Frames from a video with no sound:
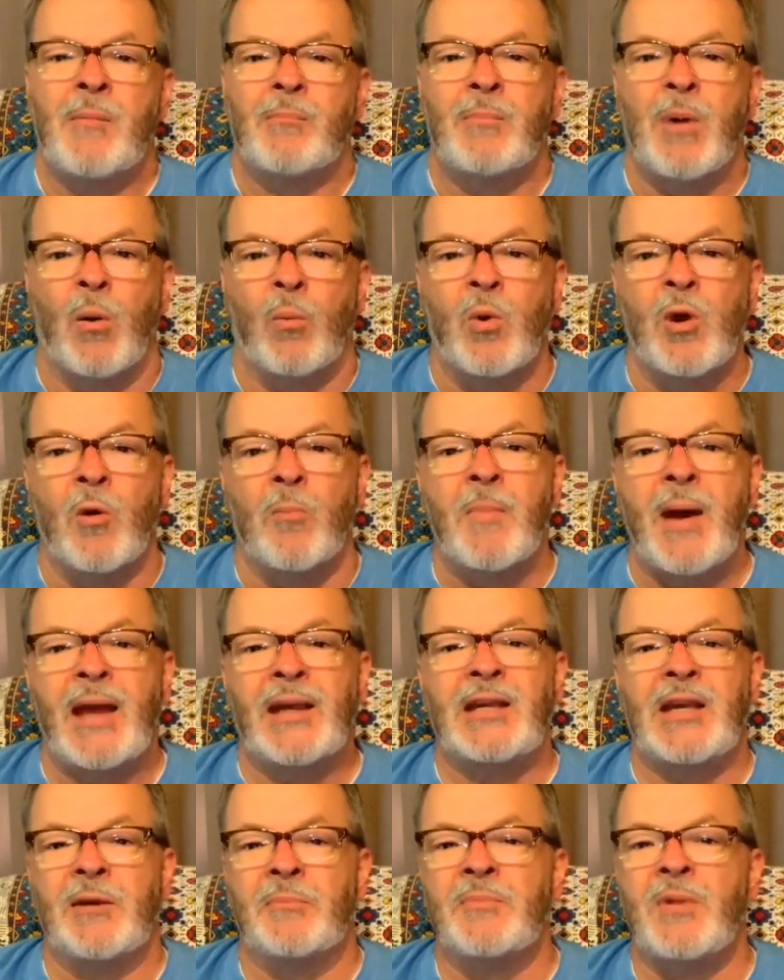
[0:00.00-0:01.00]
but we'll
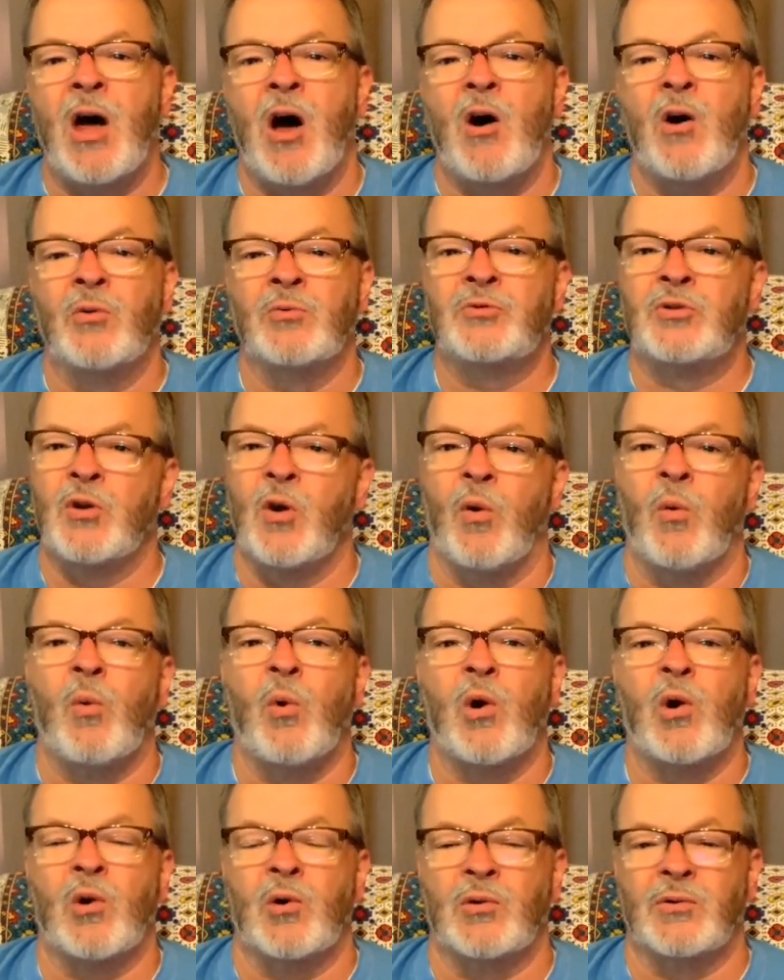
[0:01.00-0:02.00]
make him known to a
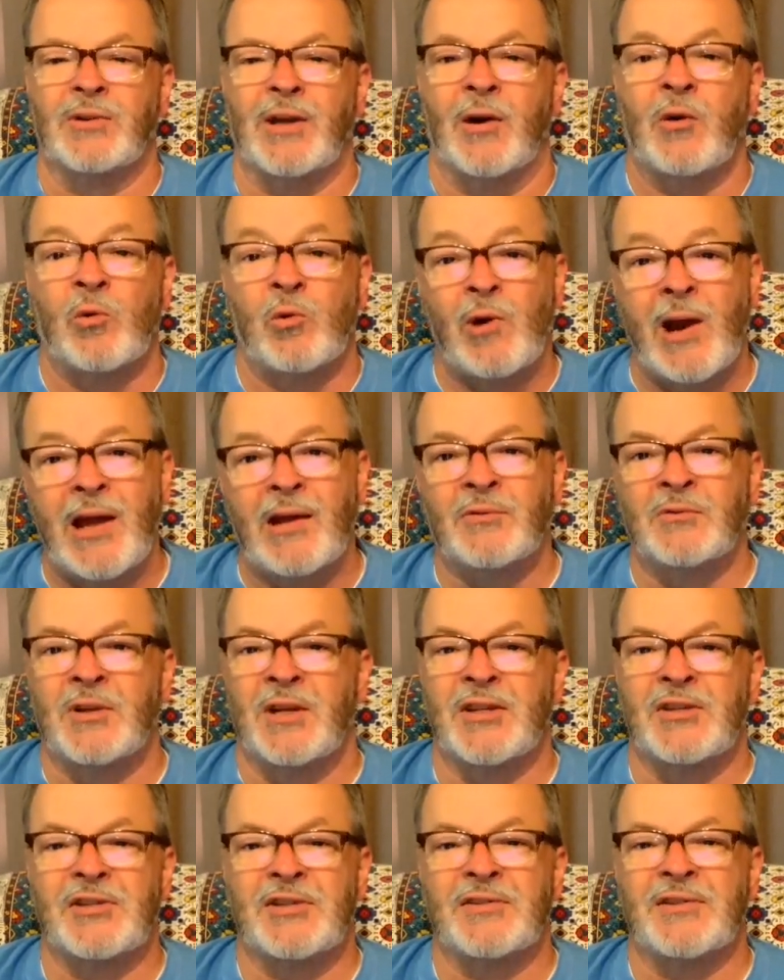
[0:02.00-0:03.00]
world around
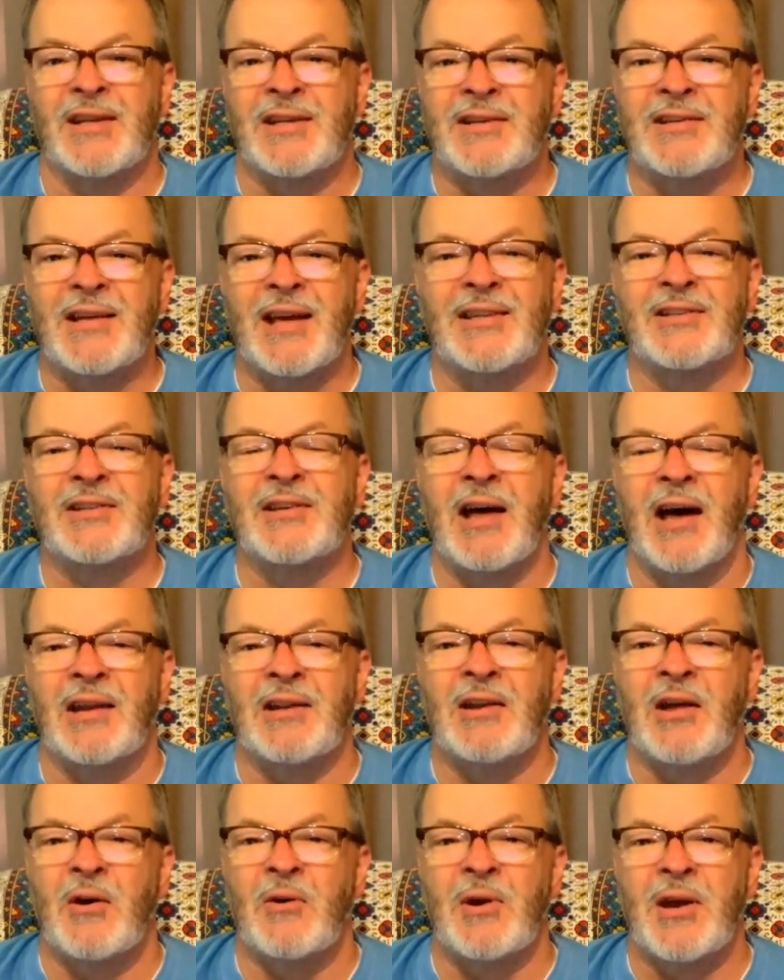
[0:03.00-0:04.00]
us that does
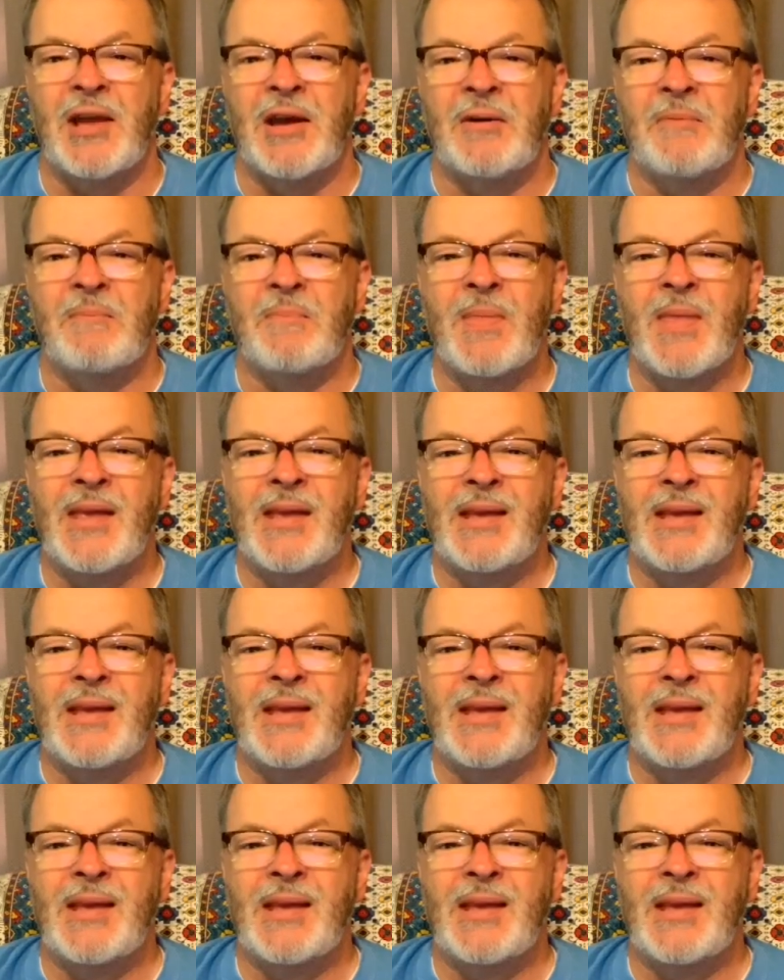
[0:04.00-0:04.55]
not know him.